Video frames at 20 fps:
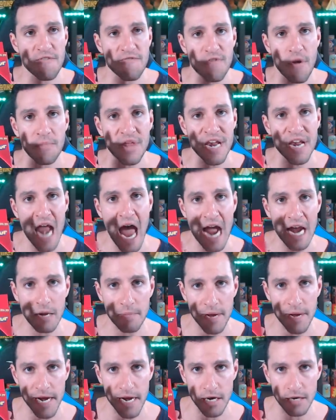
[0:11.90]
from the
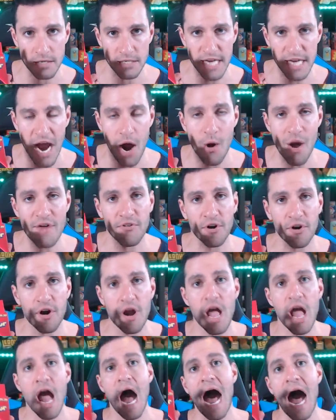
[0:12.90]
nightmares. However,
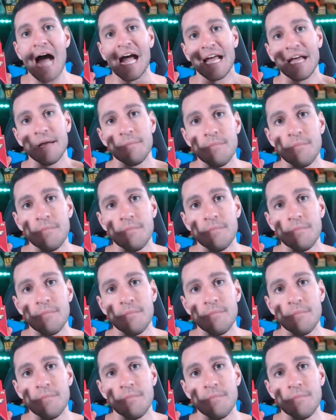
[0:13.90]
I am